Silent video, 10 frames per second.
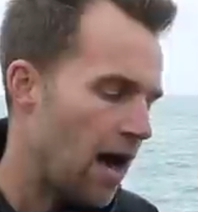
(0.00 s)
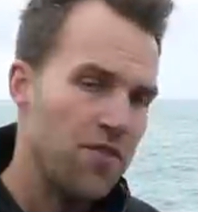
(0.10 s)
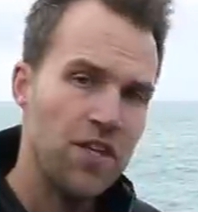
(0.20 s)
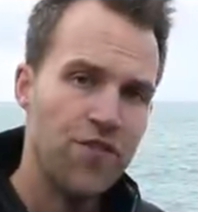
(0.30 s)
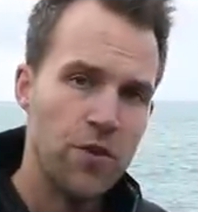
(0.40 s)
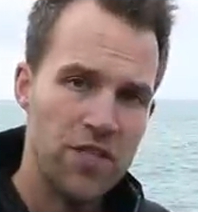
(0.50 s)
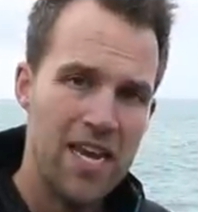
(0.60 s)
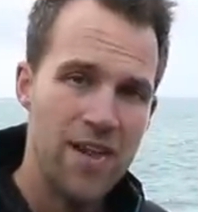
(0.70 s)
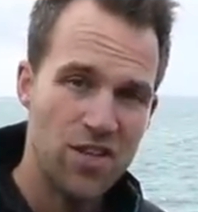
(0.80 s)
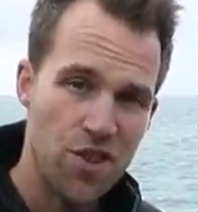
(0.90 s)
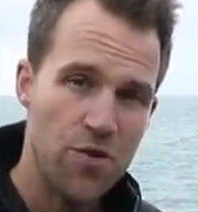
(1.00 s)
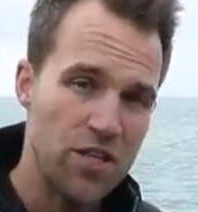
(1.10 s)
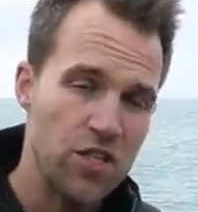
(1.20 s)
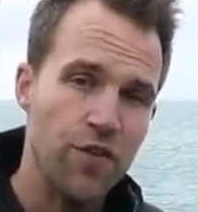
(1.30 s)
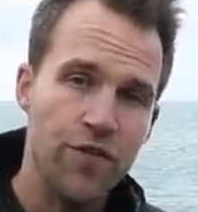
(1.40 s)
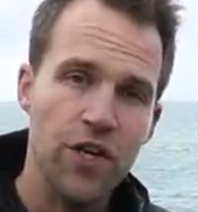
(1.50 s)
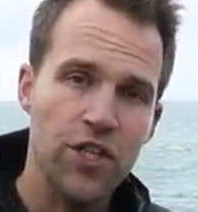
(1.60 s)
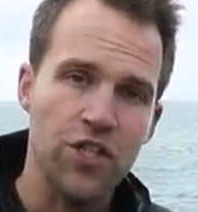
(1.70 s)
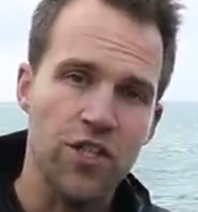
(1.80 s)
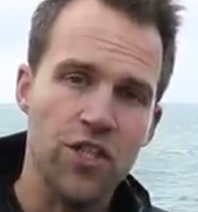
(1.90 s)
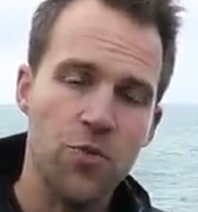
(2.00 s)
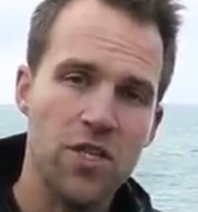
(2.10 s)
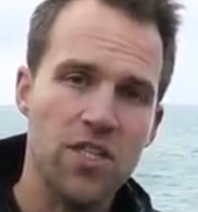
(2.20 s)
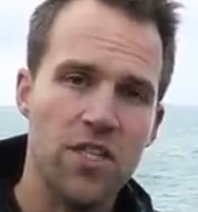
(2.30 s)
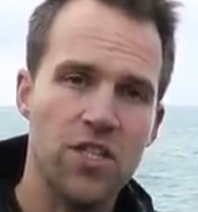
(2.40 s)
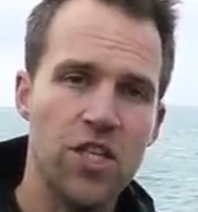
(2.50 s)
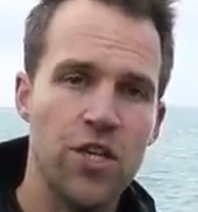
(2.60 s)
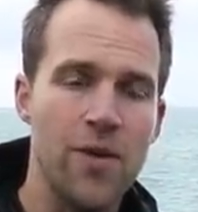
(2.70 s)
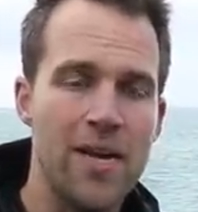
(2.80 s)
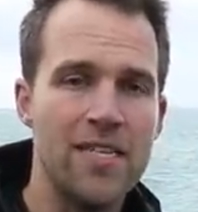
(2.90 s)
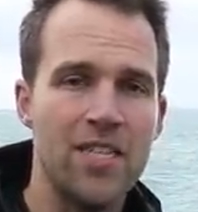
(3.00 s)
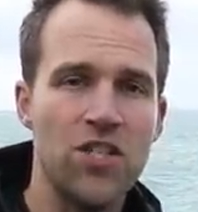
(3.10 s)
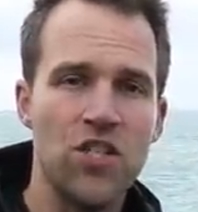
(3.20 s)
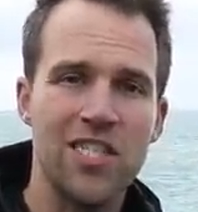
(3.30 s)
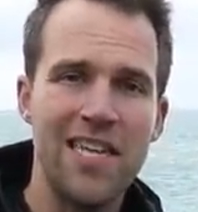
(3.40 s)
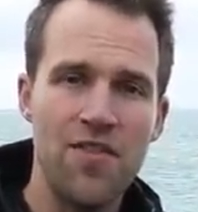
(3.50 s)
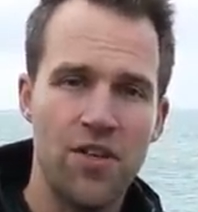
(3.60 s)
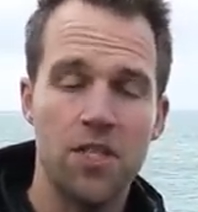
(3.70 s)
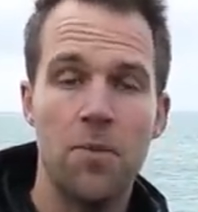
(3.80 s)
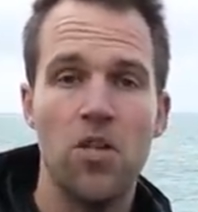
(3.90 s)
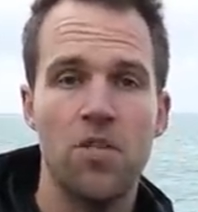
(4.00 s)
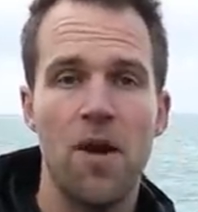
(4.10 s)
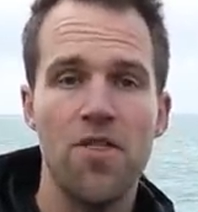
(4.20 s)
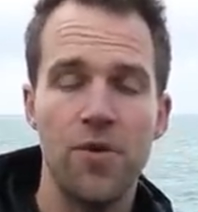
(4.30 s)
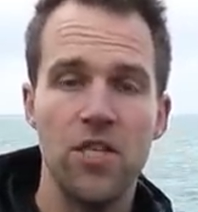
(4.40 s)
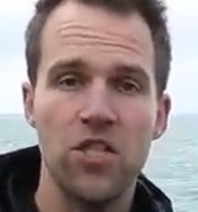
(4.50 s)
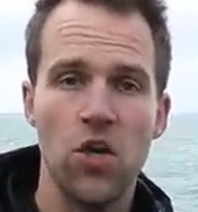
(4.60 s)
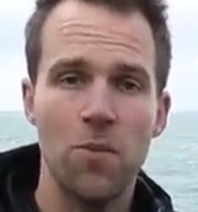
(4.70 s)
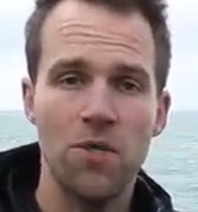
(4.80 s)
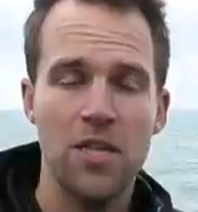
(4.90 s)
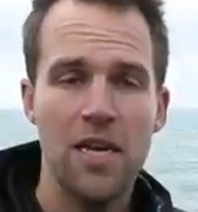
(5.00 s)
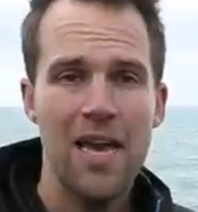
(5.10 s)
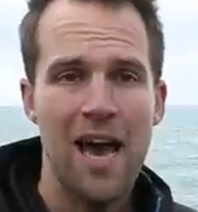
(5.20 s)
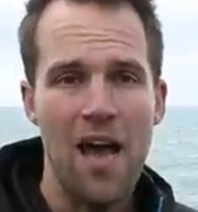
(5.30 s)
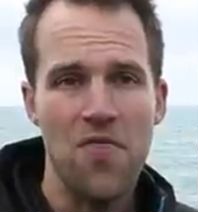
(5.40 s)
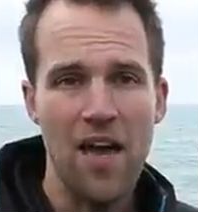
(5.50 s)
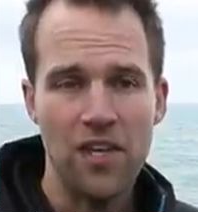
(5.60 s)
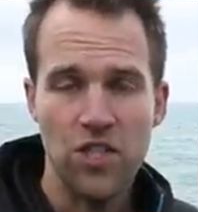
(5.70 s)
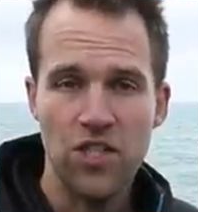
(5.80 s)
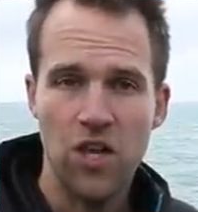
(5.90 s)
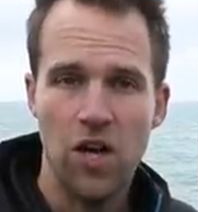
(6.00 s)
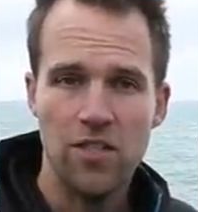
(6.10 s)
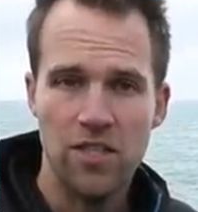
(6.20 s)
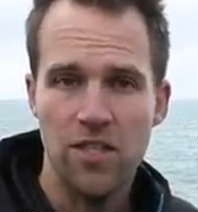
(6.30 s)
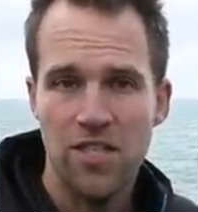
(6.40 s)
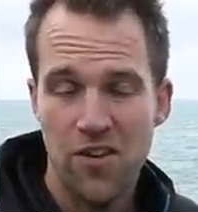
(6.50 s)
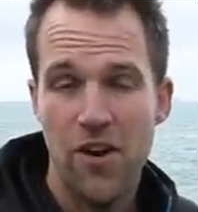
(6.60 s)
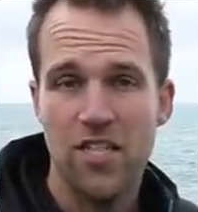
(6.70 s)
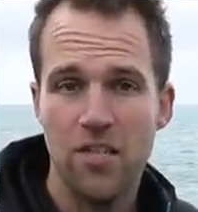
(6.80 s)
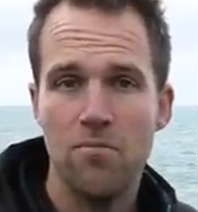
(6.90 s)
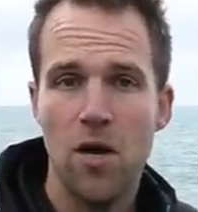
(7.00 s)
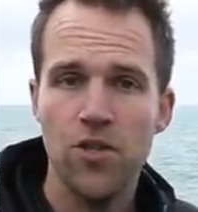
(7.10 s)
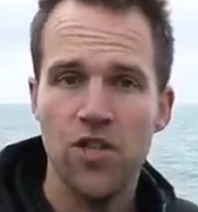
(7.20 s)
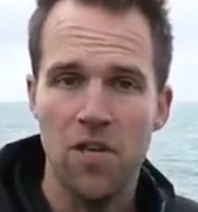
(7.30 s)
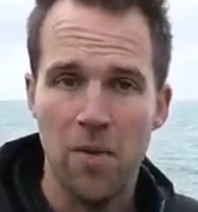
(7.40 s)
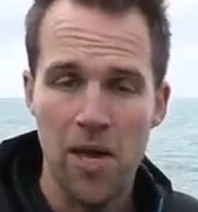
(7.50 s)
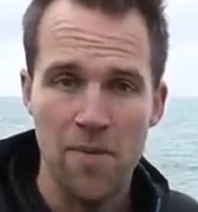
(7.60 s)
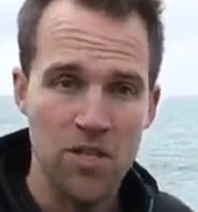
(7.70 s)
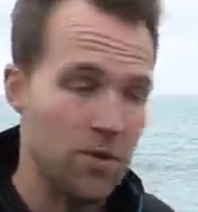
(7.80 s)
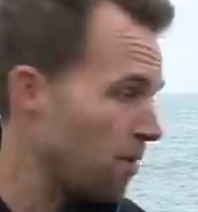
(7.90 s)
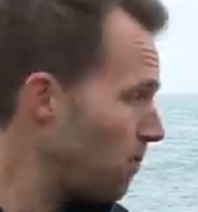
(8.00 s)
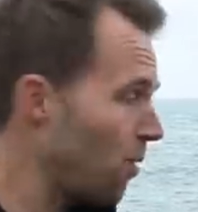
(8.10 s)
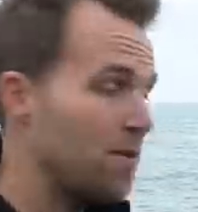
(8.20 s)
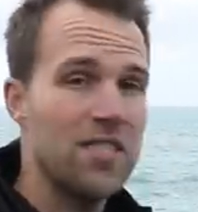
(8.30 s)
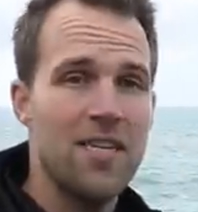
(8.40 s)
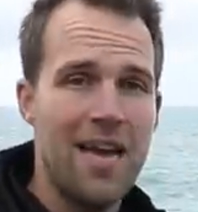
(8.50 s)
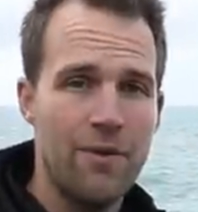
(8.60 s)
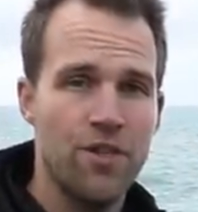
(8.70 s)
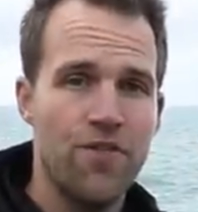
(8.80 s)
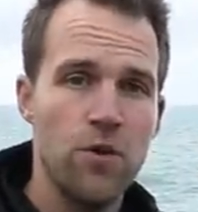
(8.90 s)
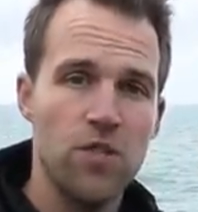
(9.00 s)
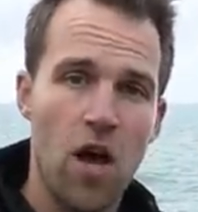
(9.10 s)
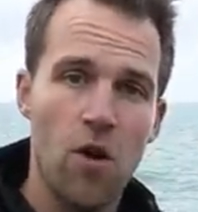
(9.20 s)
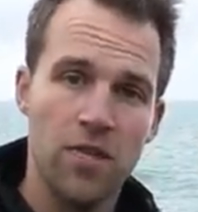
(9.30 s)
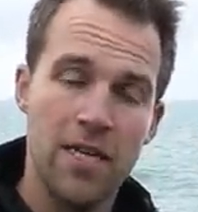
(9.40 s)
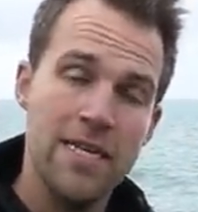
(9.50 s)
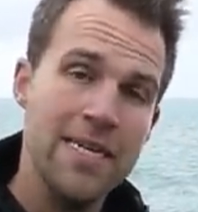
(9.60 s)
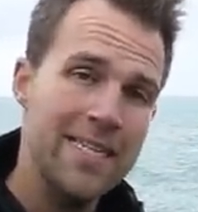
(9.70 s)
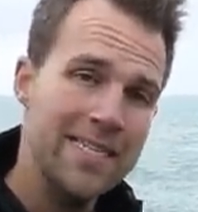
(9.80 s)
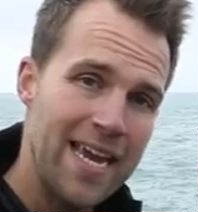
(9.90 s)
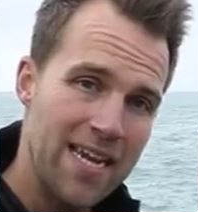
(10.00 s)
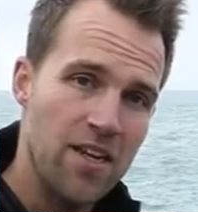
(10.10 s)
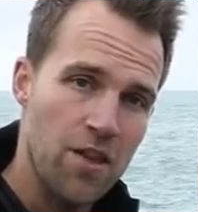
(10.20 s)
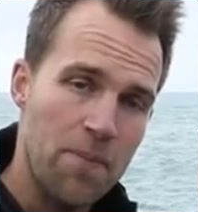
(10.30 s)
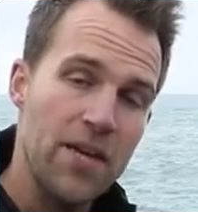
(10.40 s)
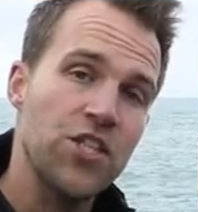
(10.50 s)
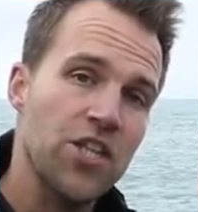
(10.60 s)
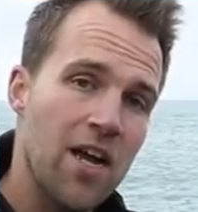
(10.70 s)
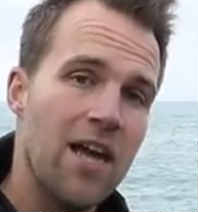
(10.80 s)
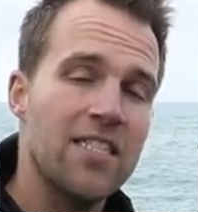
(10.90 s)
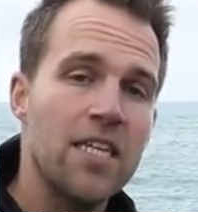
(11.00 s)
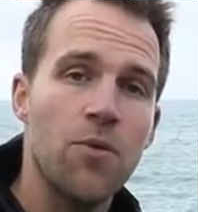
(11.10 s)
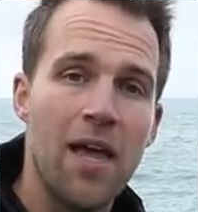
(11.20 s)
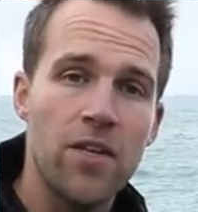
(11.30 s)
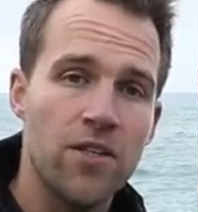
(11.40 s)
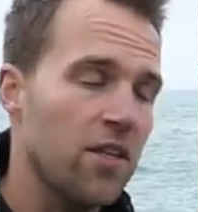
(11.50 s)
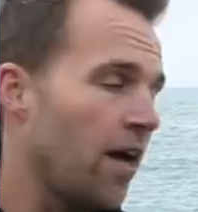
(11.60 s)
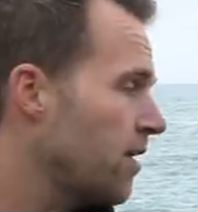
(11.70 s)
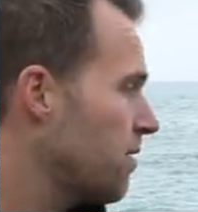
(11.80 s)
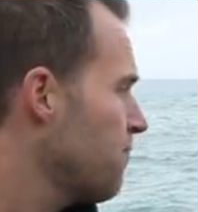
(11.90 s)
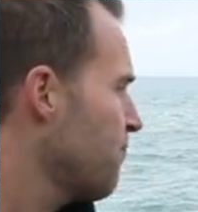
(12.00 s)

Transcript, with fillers: And this filter here is a three stop version. So what it's going to do is, is just lengthen exposure by three stops and that should start to, to create some motion in my image. So I'm going to pop this in now into the filter holder, take another picture and see what that looks like.